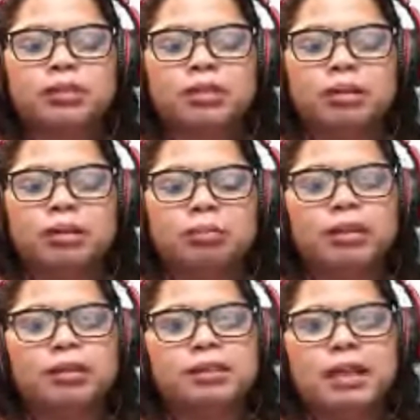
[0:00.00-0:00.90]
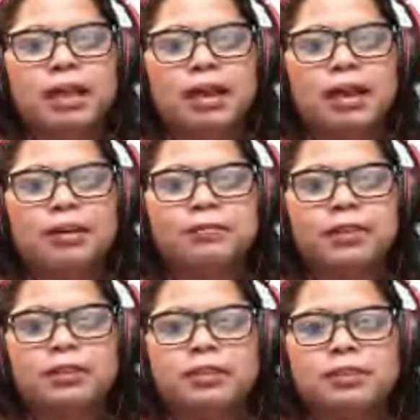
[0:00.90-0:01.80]
models have
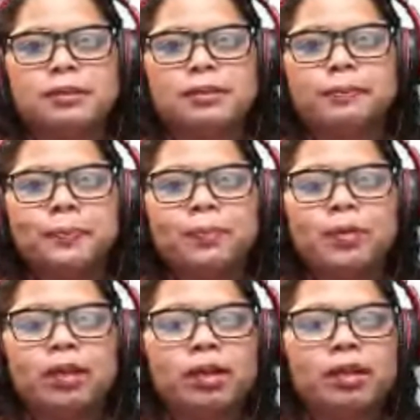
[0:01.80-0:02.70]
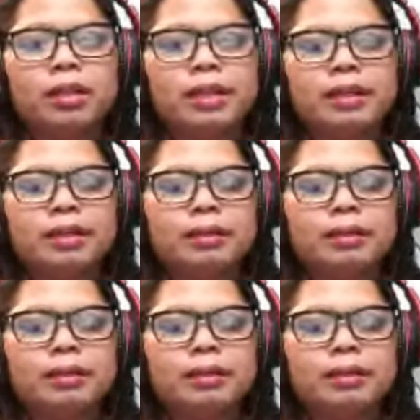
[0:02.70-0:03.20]
this like a